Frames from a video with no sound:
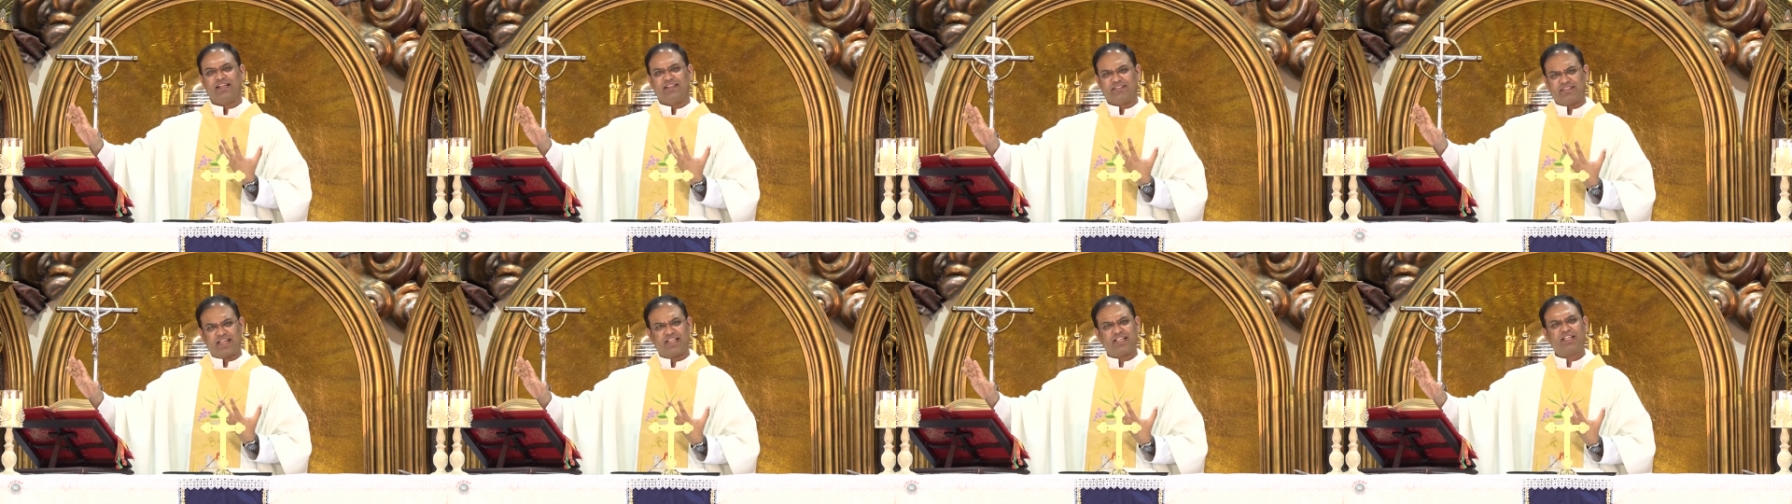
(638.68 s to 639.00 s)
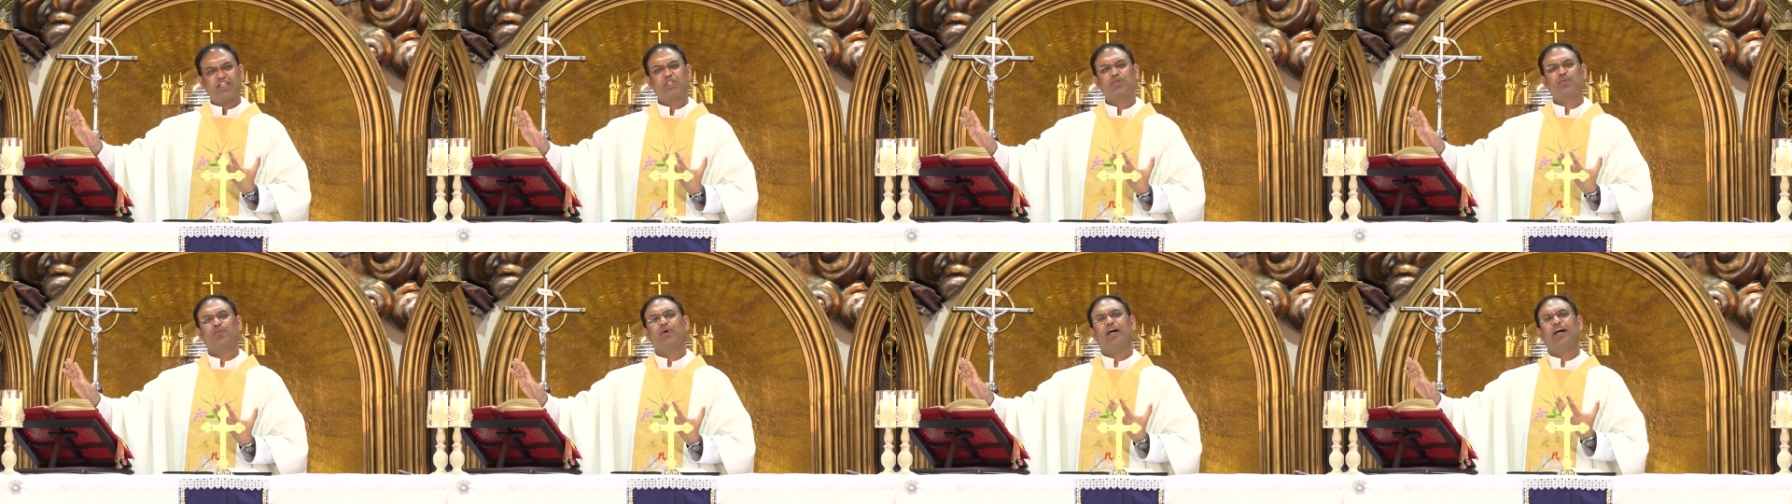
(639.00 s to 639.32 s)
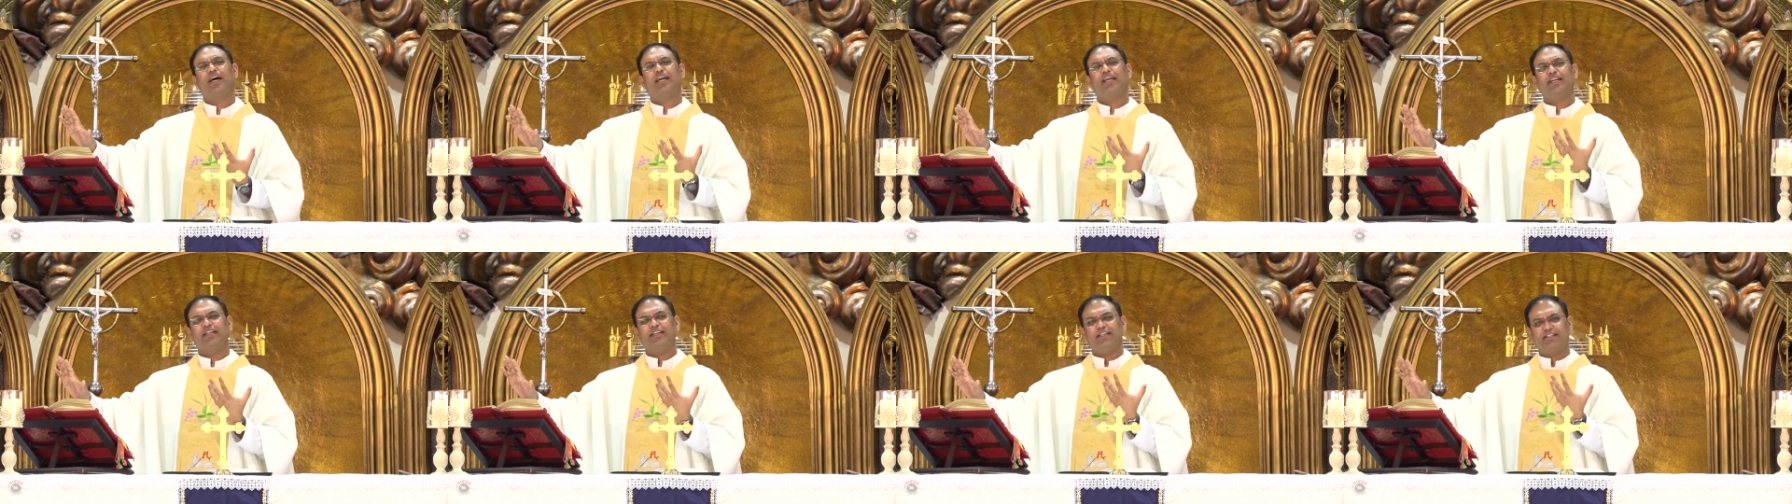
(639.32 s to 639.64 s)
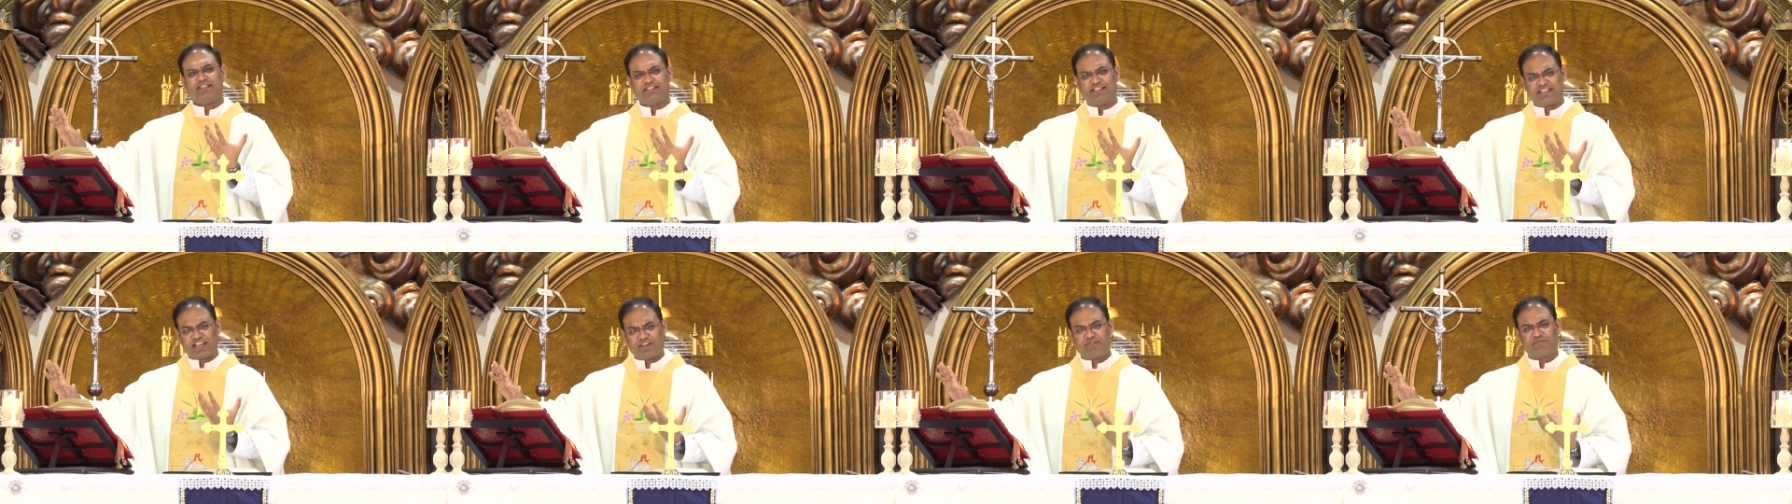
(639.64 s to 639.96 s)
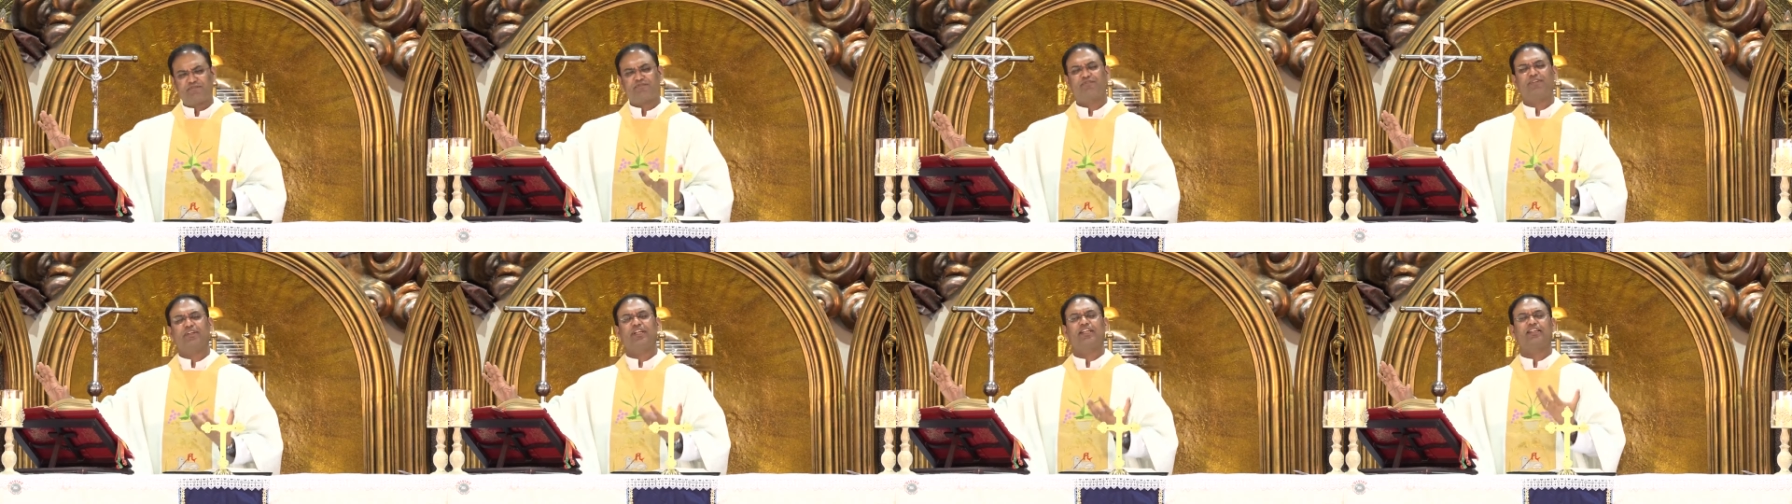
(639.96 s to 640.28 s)
And that is why
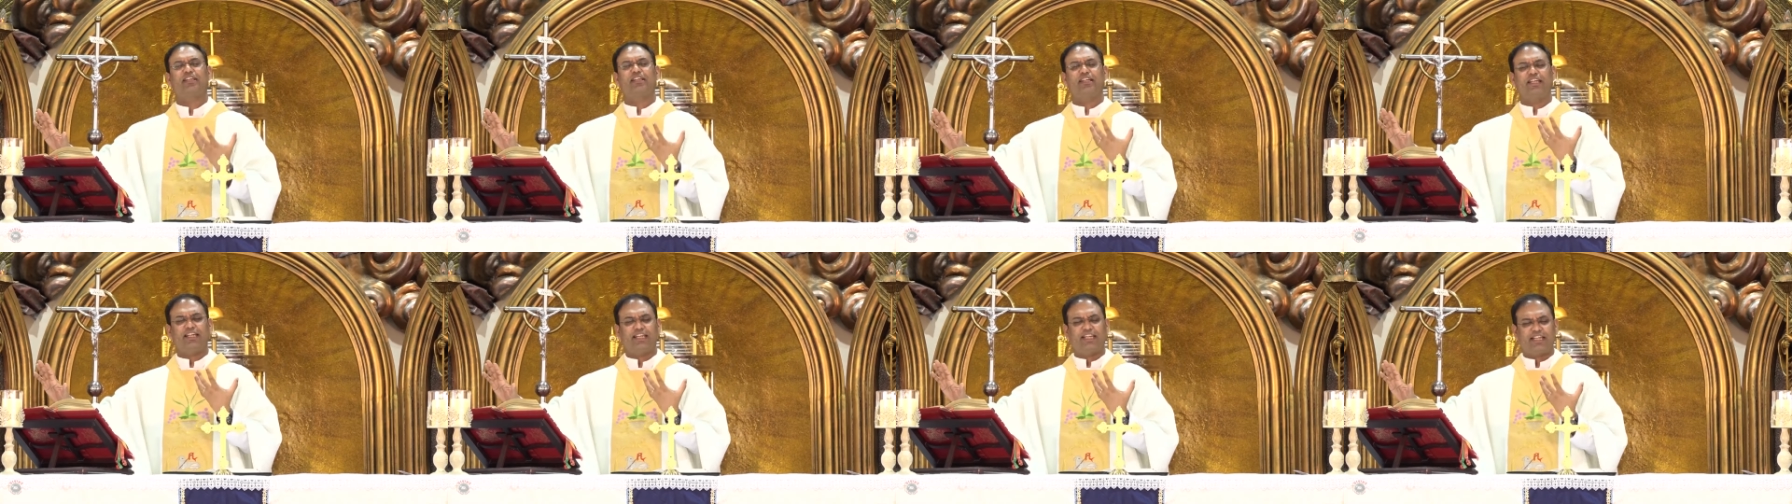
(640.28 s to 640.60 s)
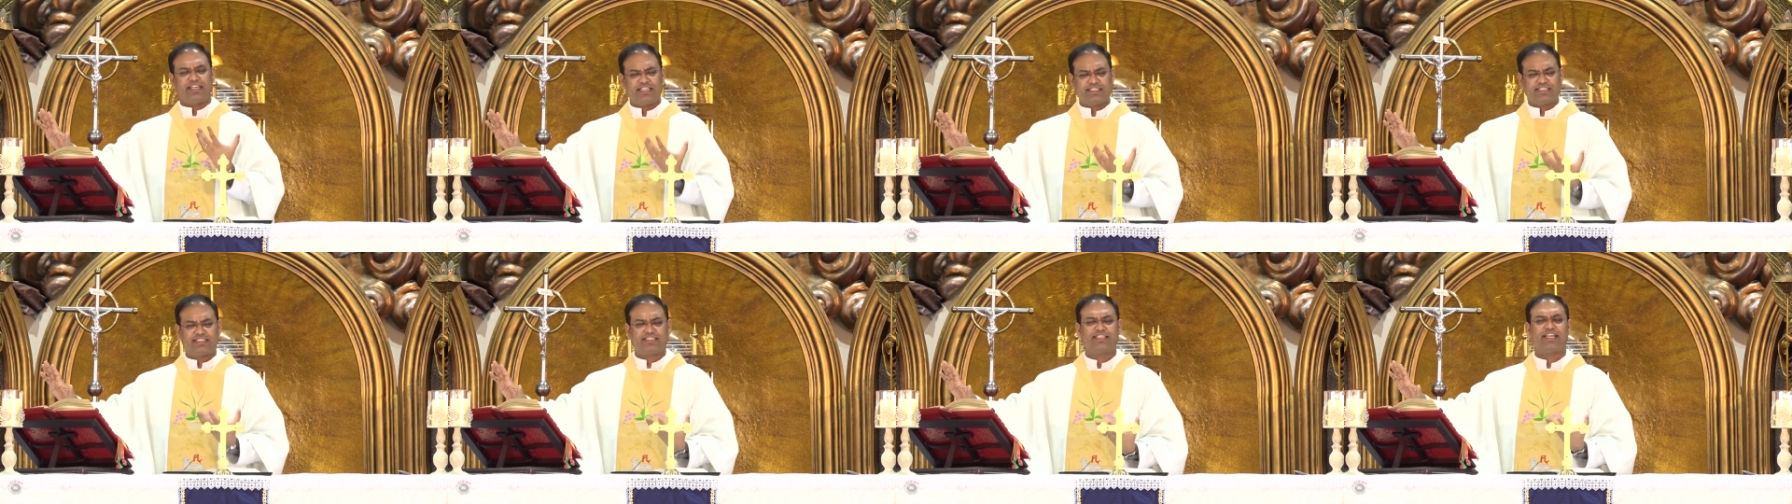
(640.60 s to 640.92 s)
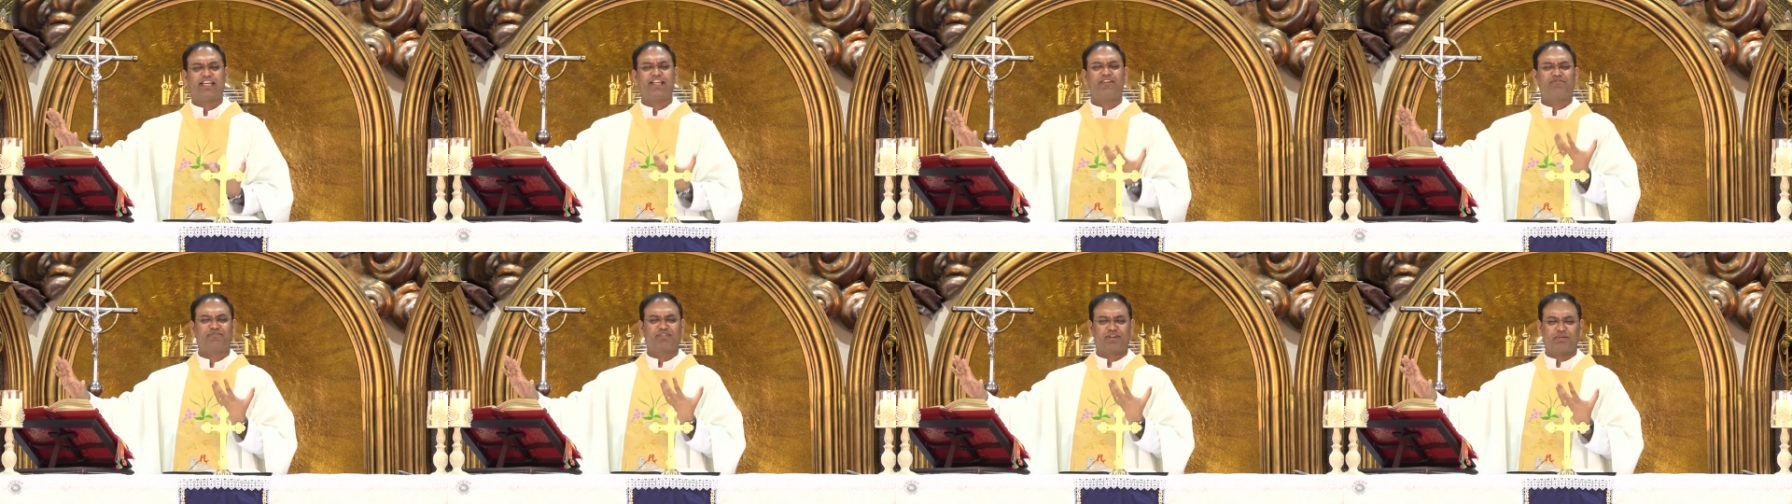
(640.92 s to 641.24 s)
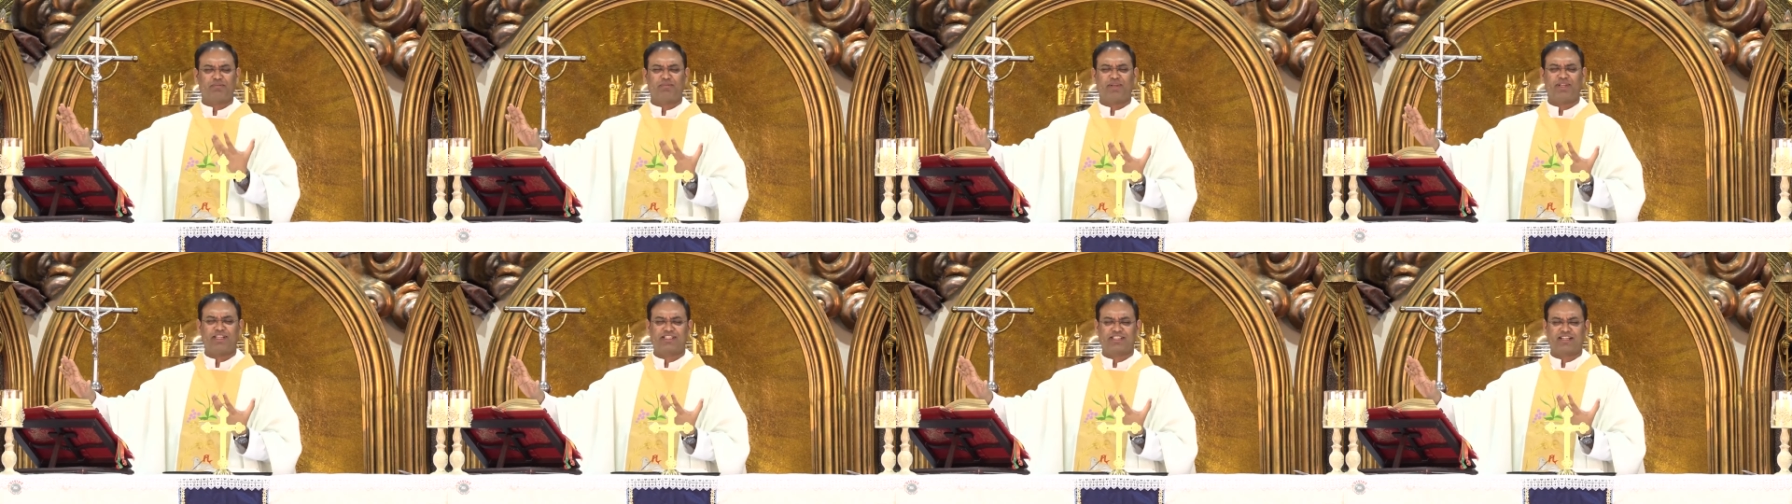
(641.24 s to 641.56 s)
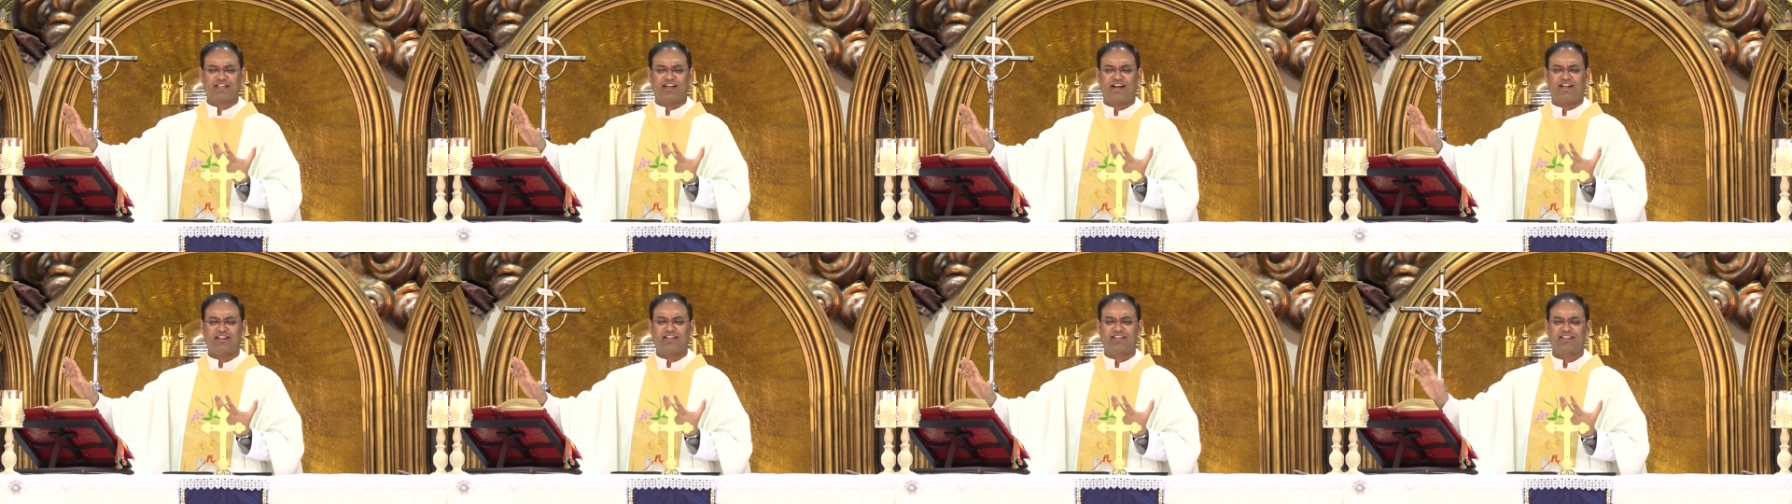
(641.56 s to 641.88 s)
definitely he said from his
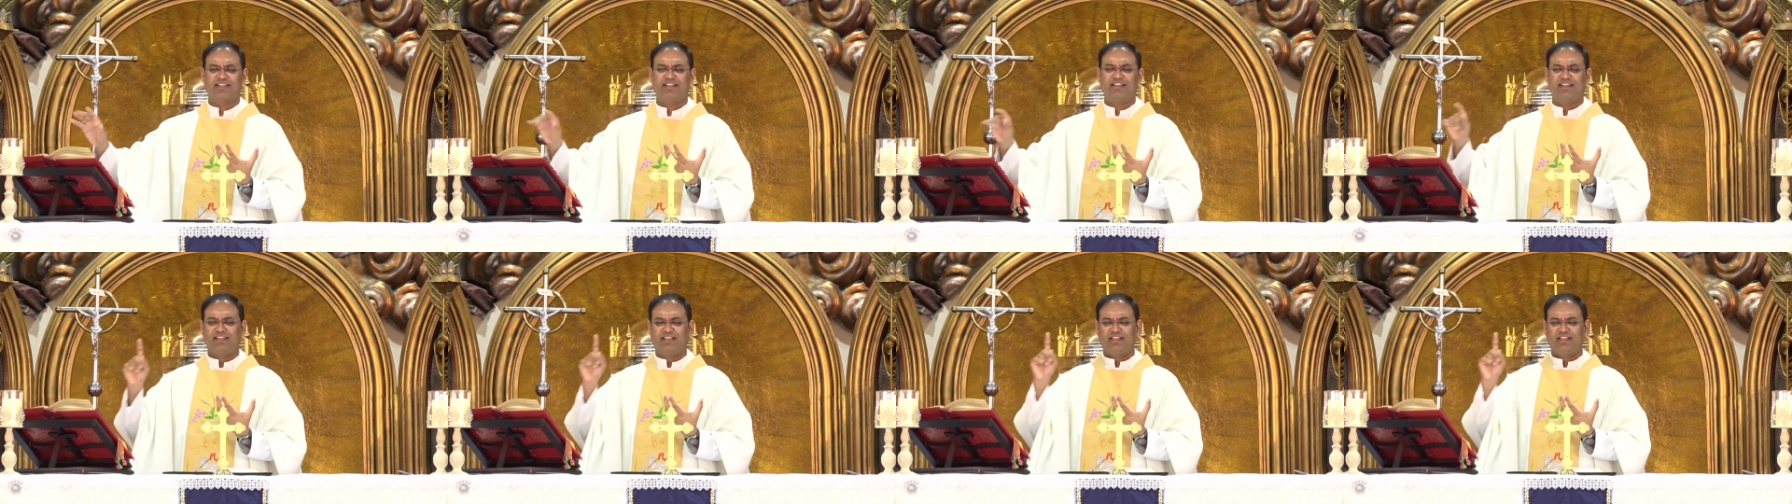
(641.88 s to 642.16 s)
heart,